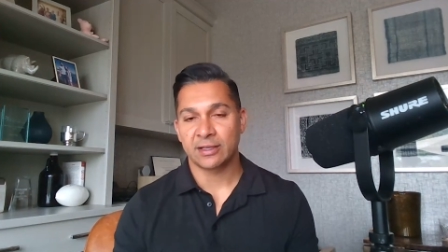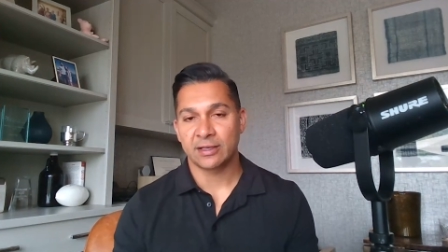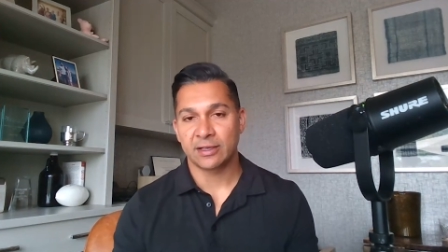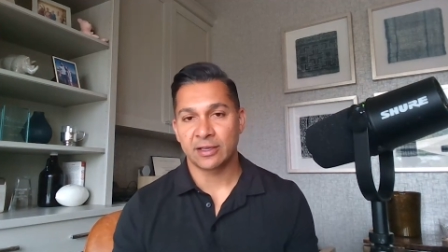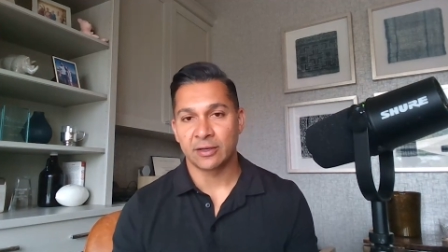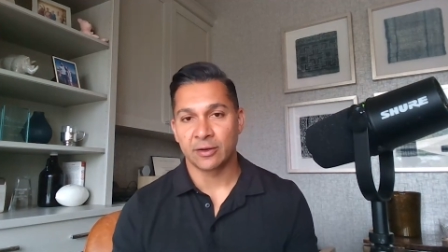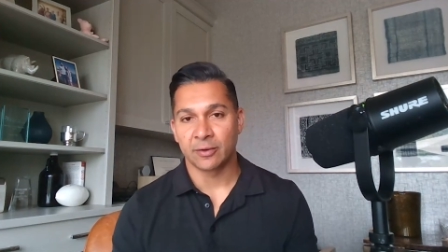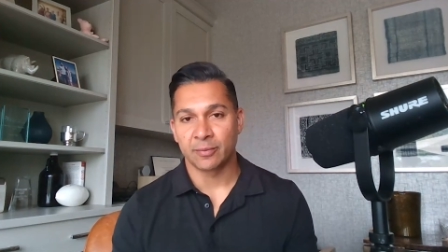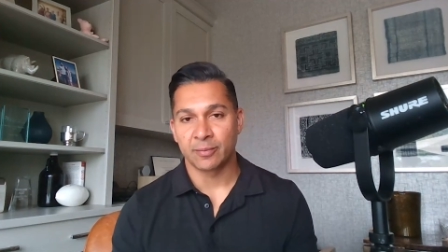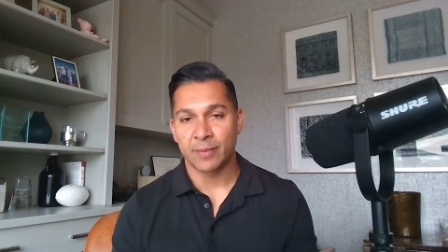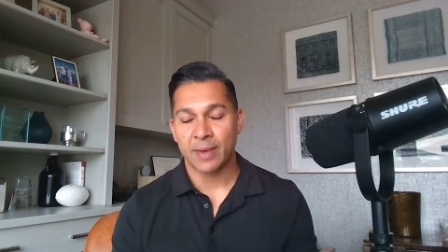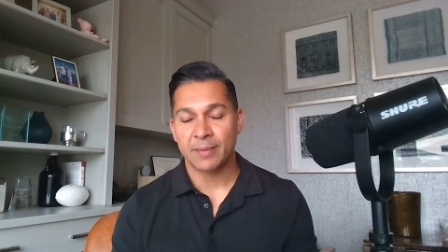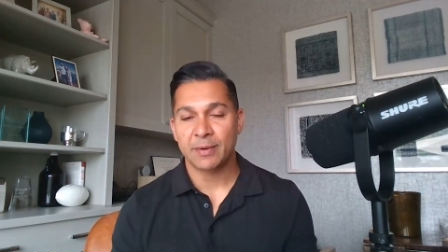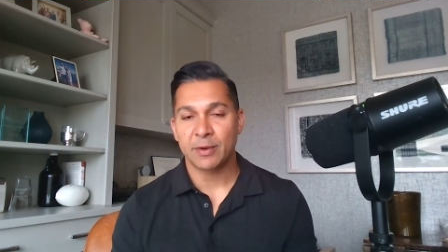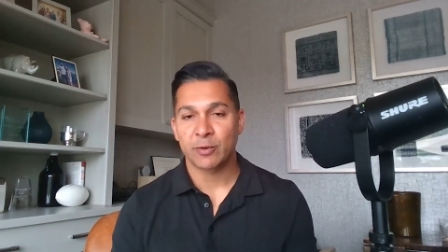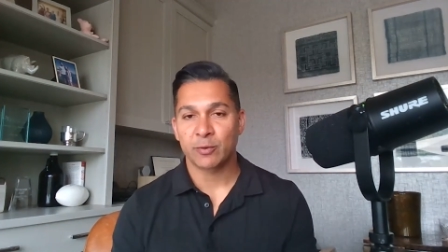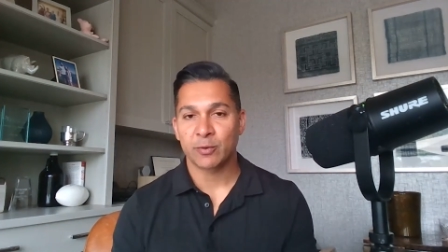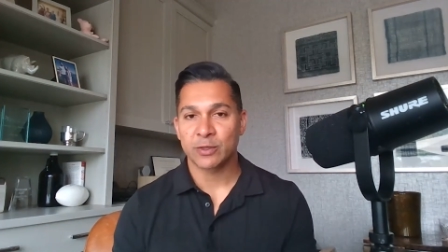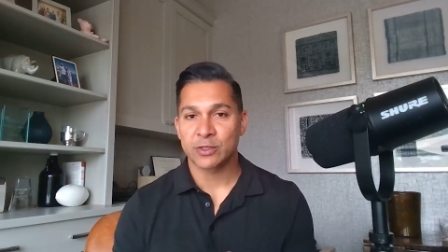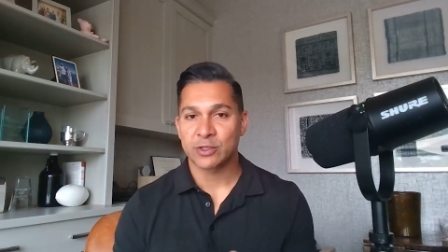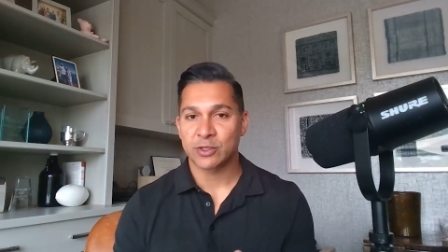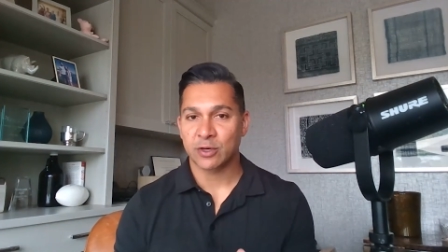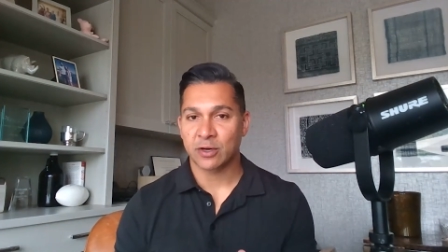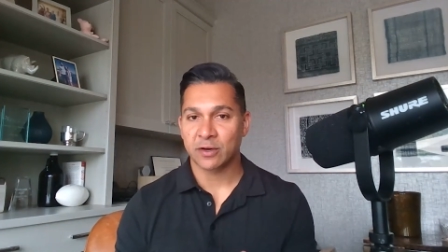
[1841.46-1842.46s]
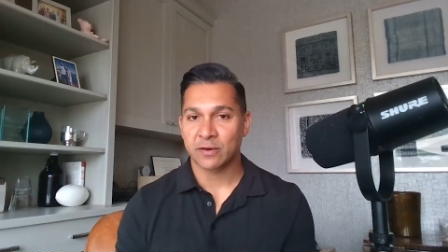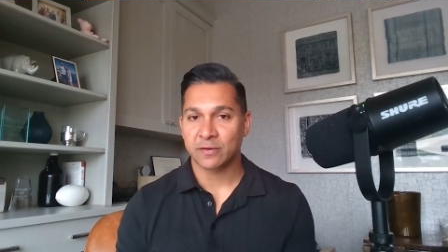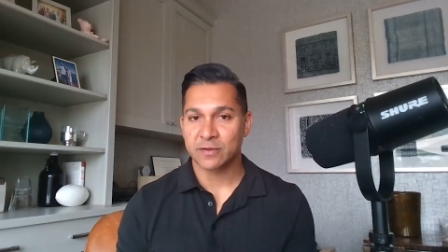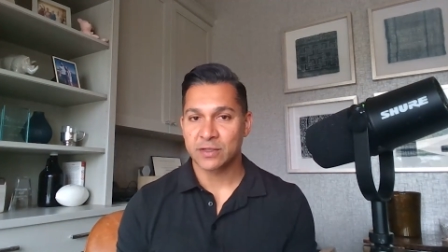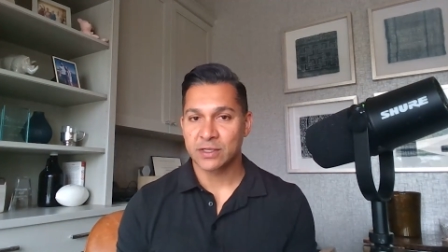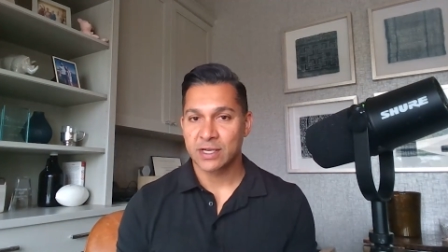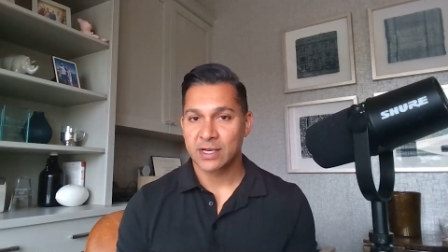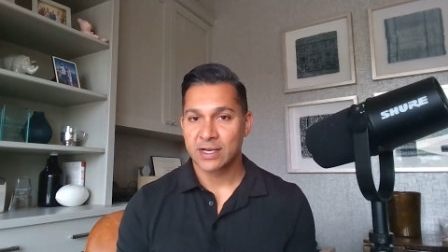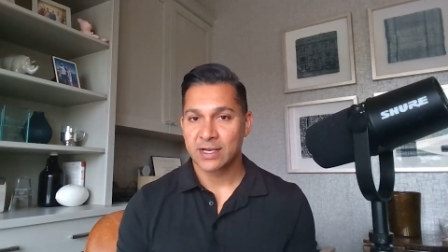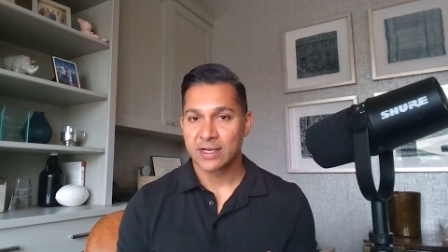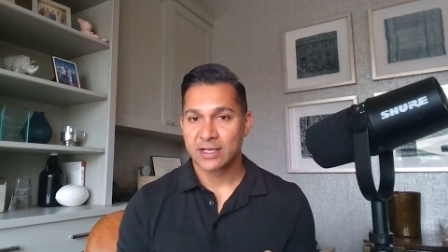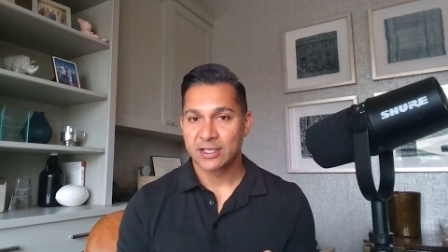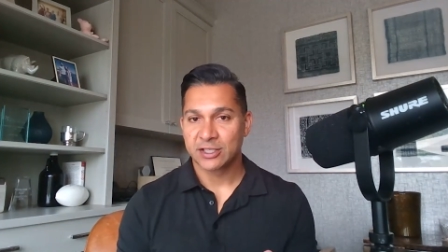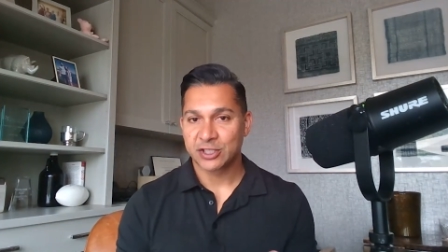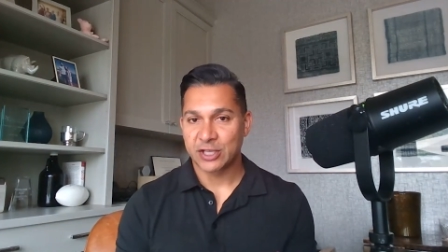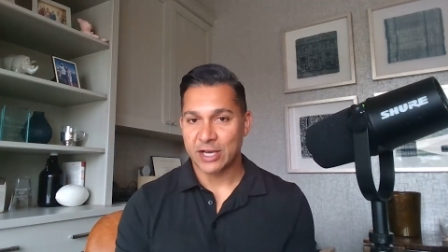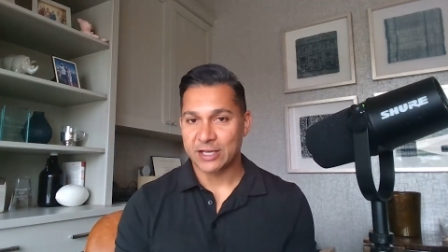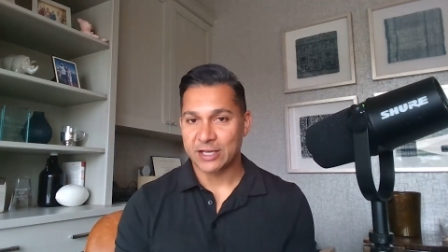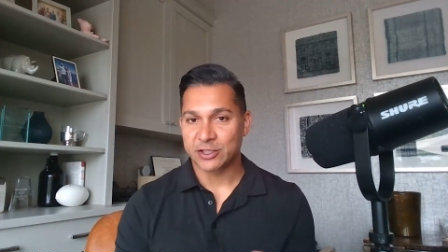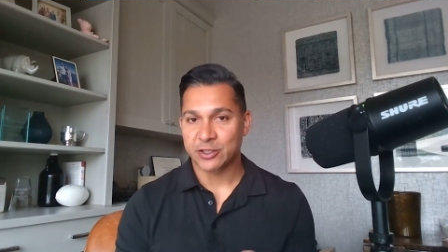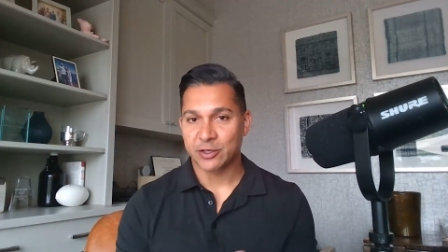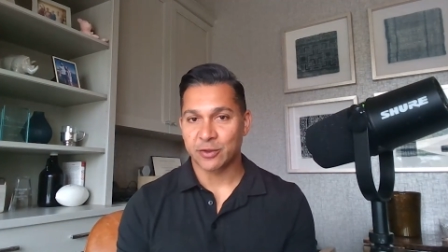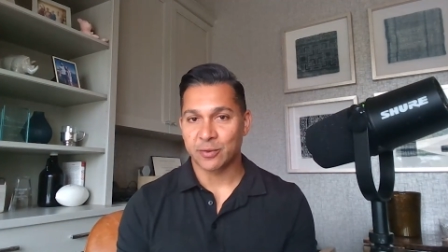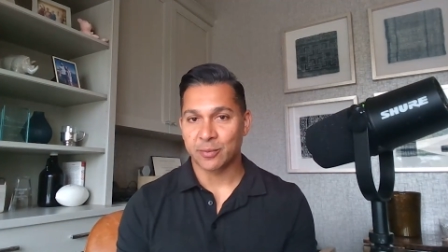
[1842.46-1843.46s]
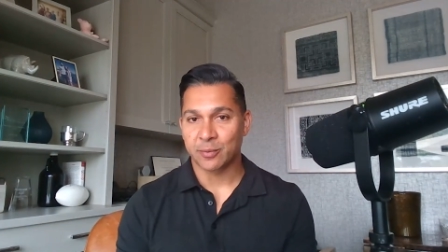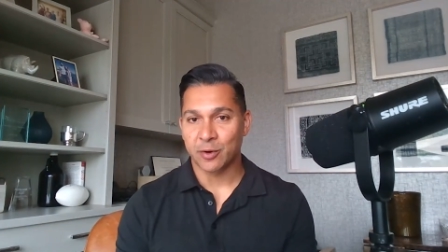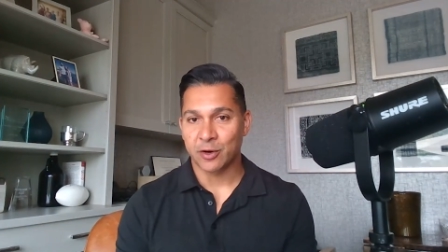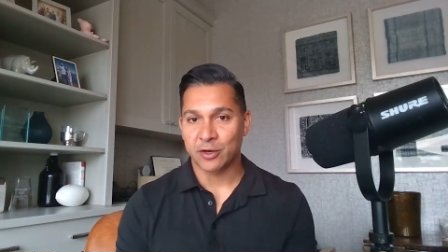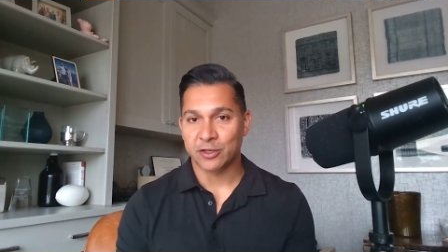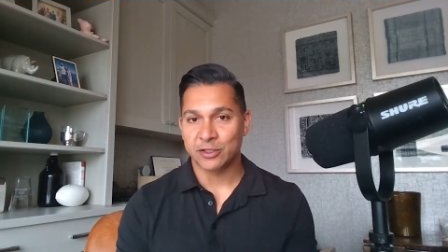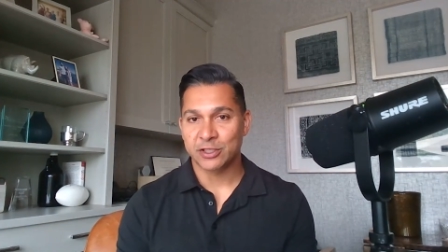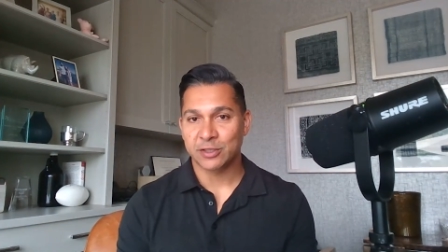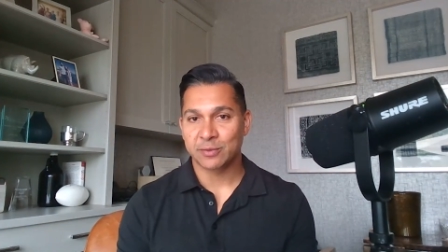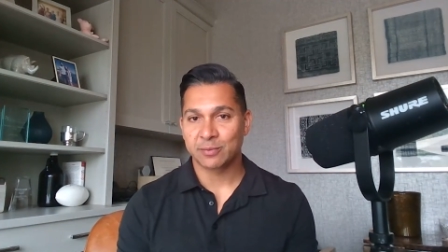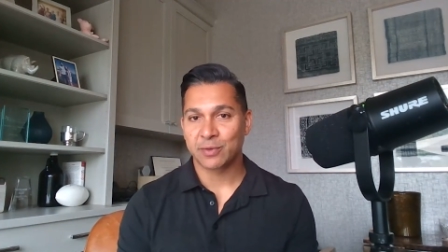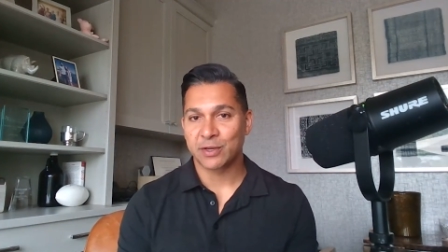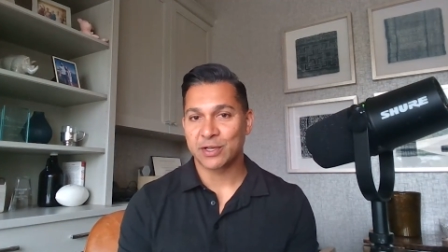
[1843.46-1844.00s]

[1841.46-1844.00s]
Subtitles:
maybe reserves change on the margin,